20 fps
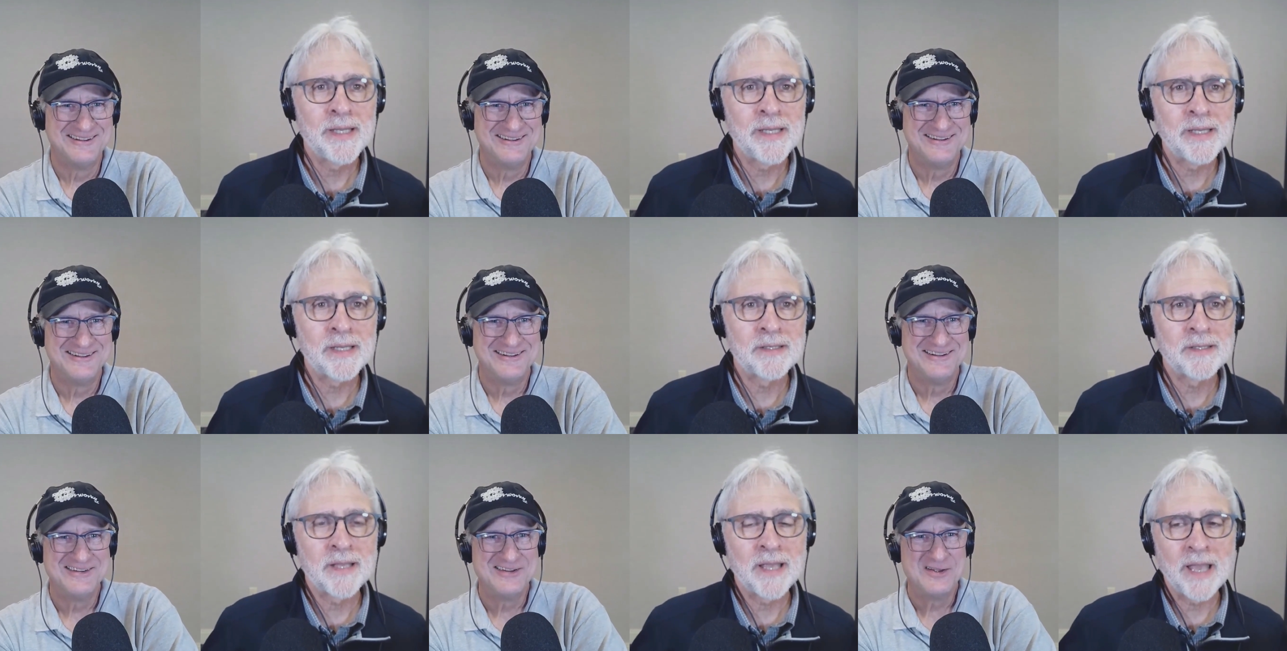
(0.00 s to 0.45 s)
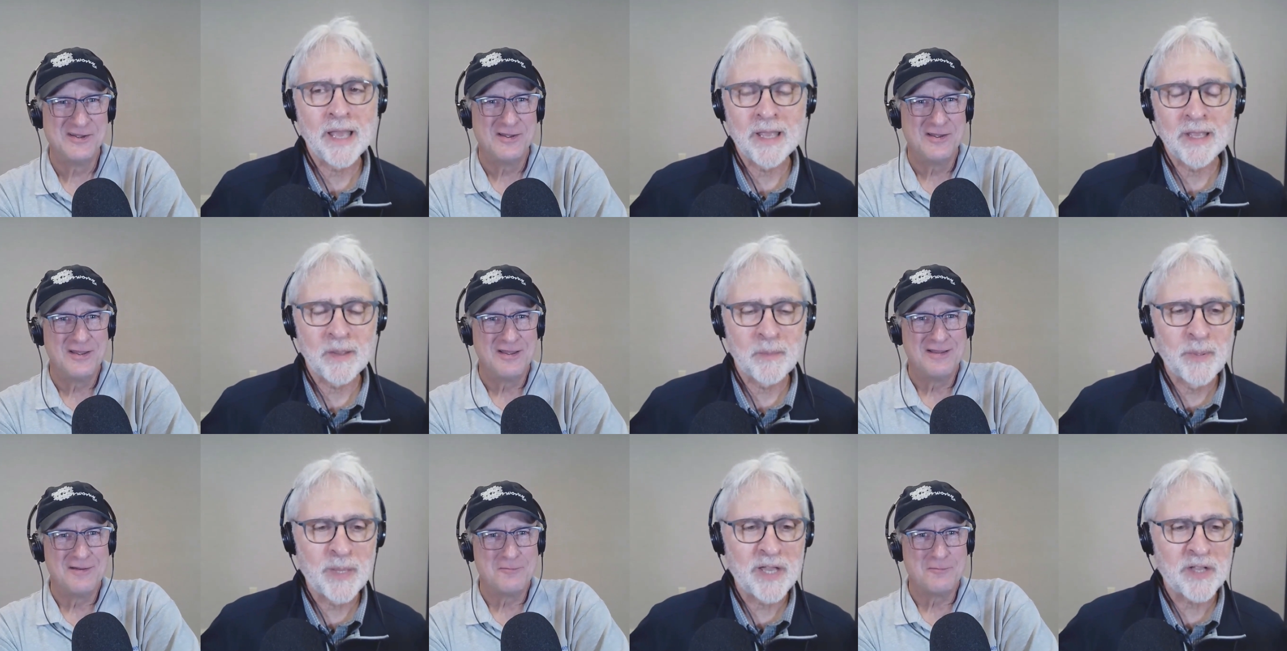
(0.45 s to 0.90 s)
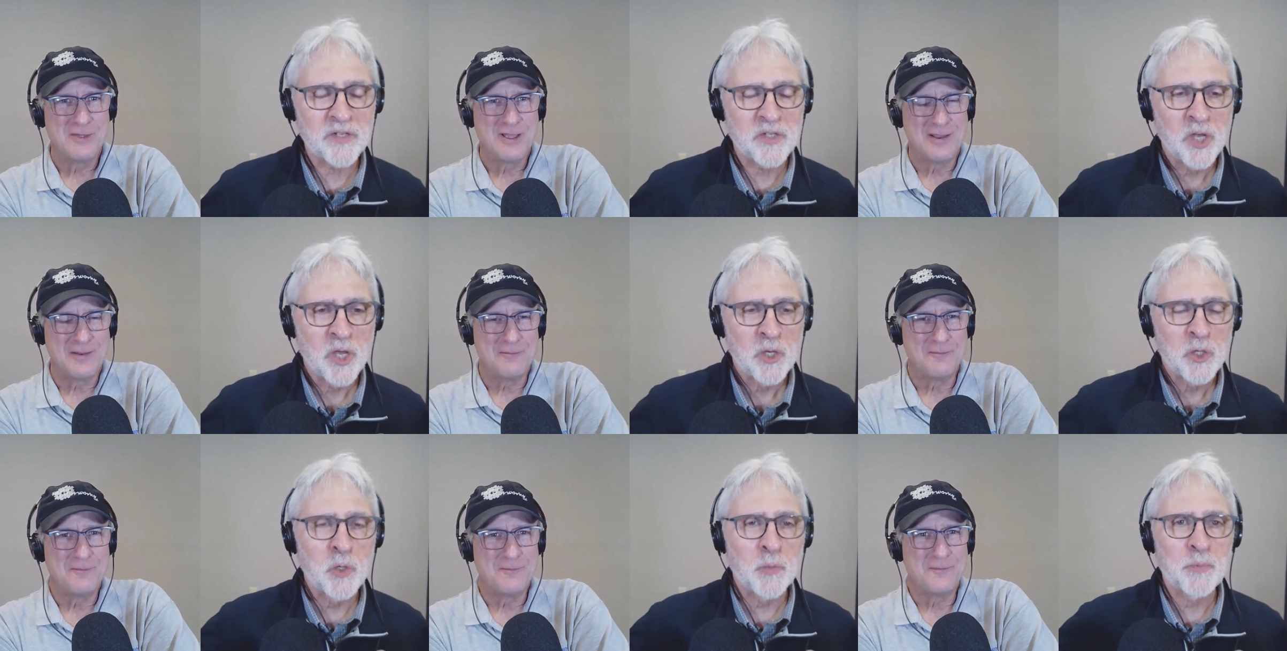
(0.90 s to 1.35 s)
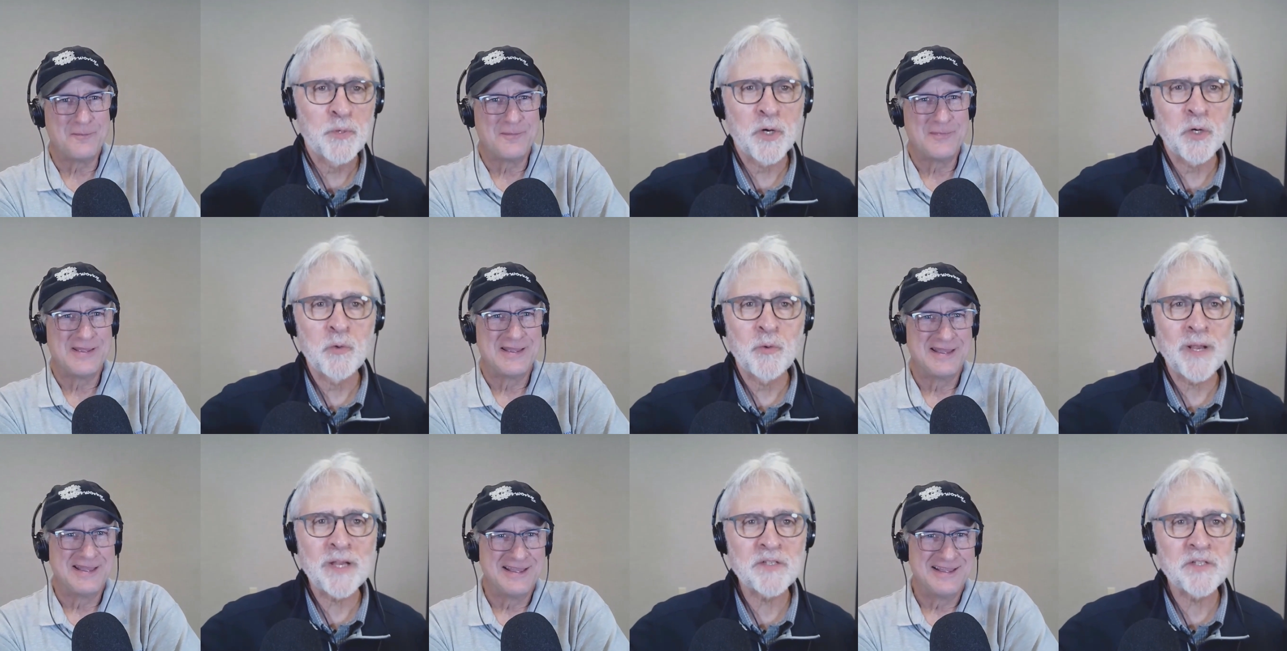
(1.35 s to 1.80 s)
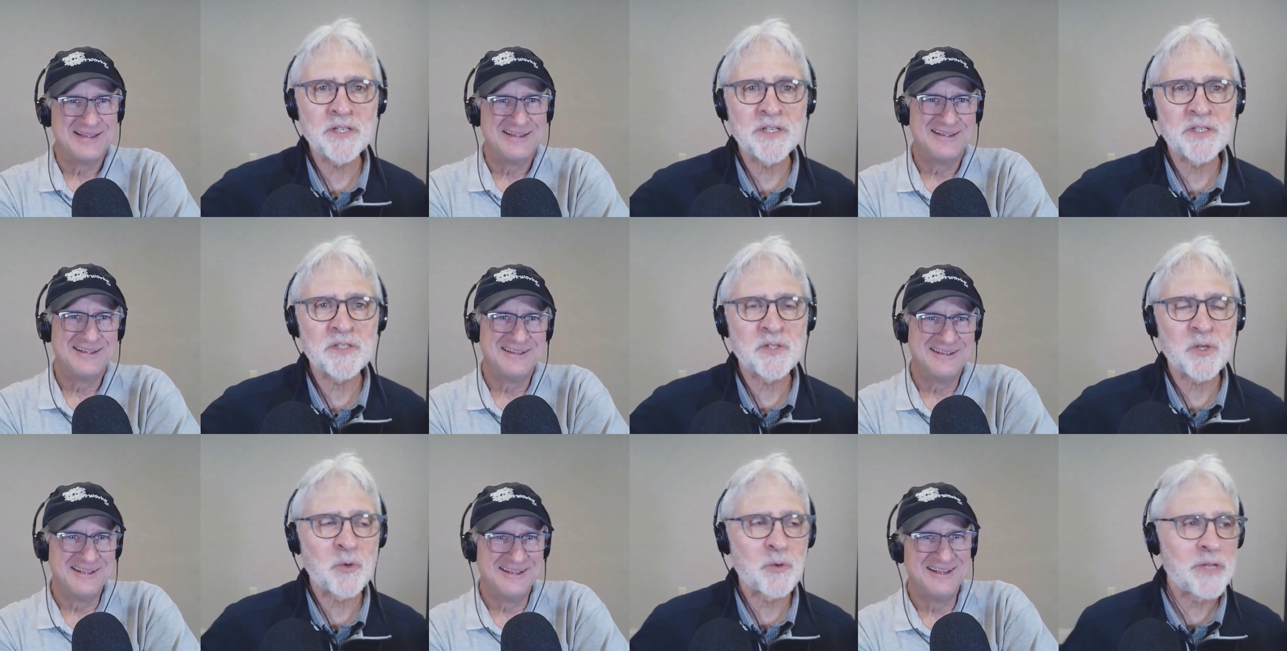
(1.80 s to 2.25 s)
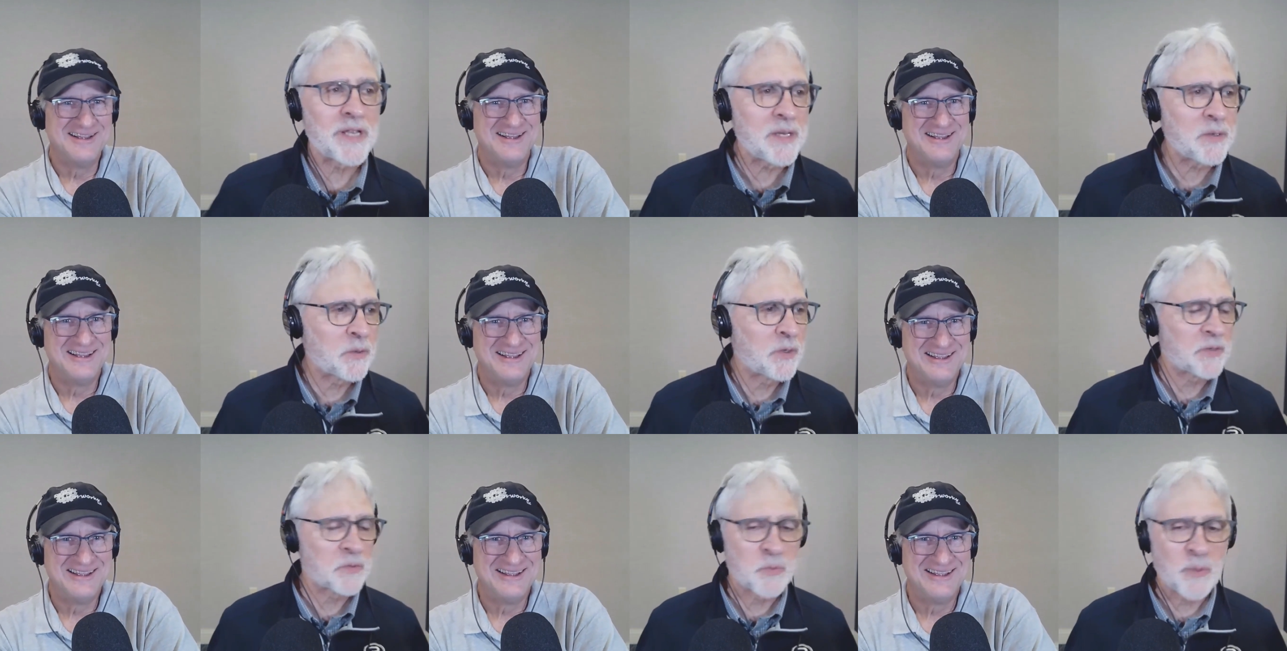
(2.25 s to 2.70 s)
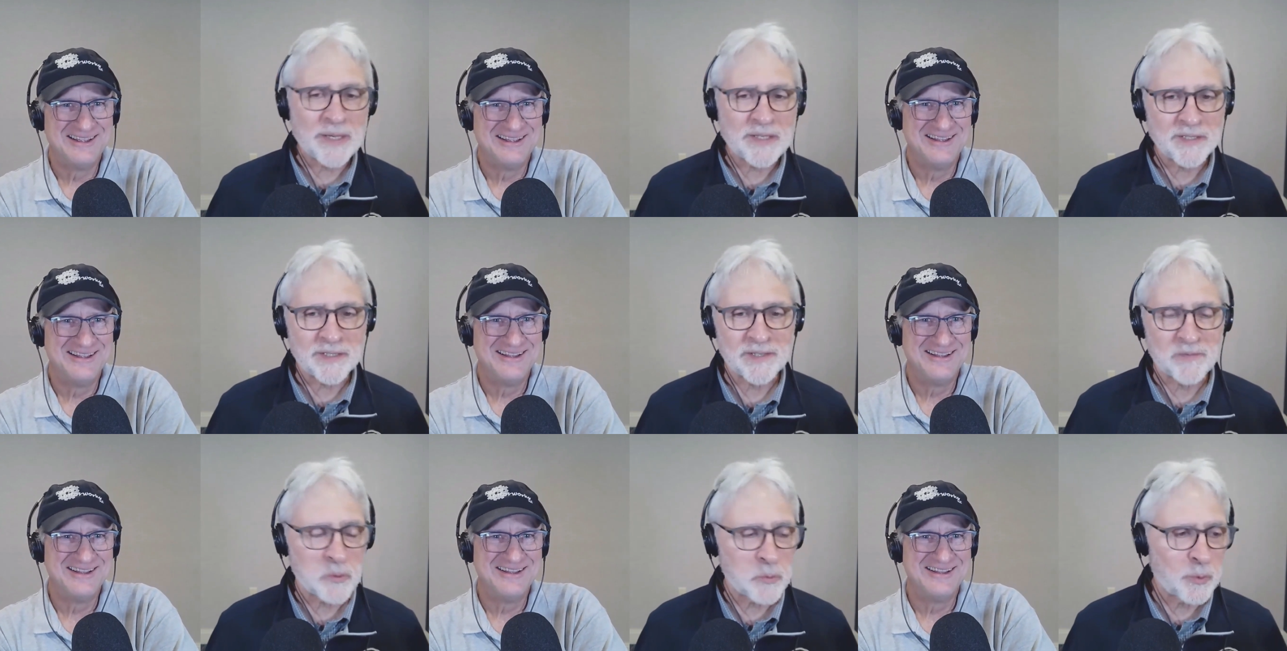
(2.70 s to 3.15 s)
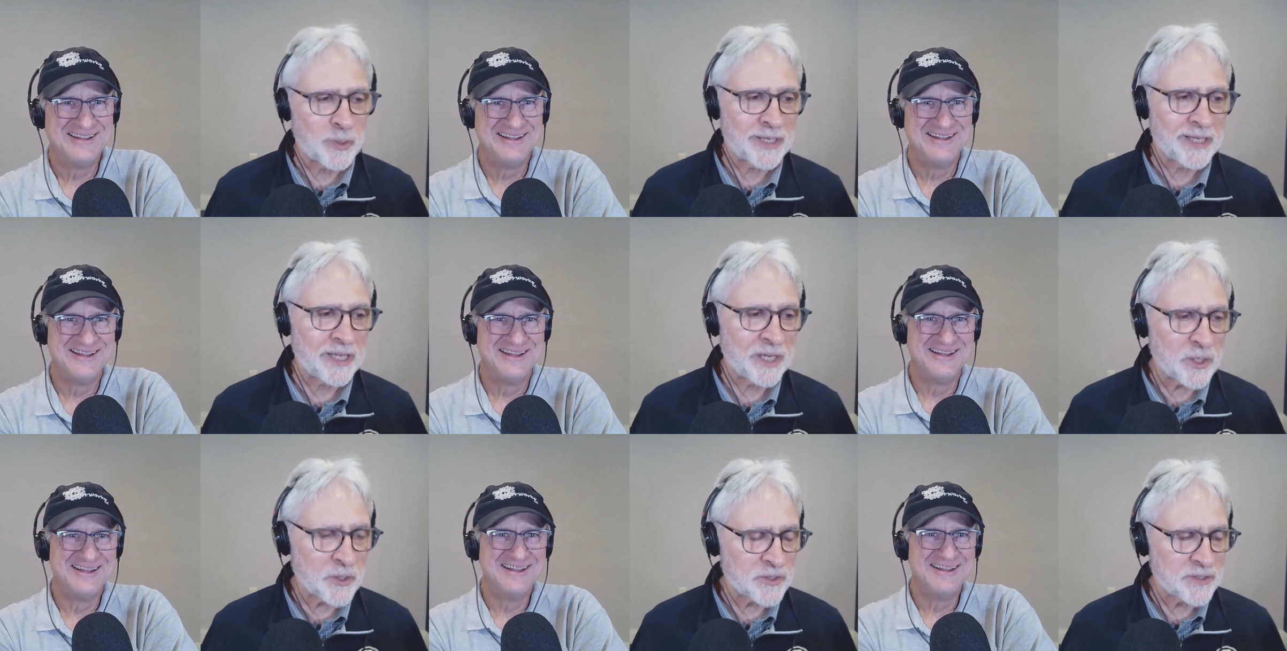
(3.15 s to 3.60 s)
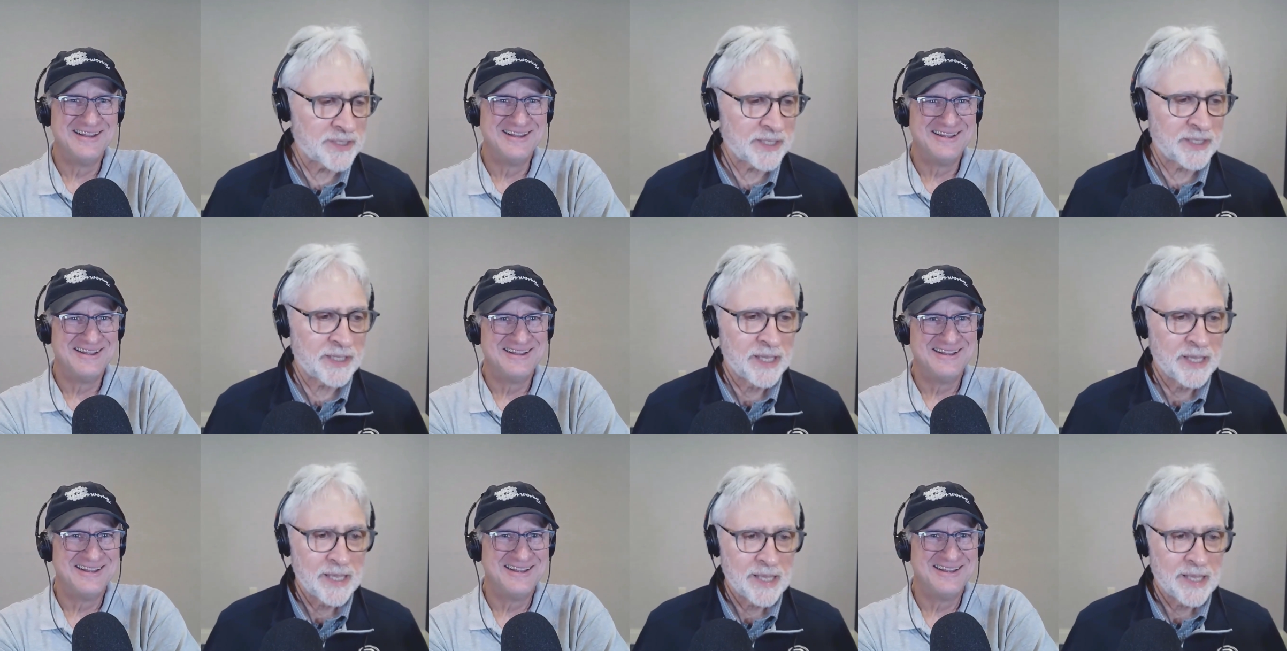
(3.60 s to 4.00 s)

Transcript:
Speaker 1: and eh, because your progression is so neat, because wait till everyone hears that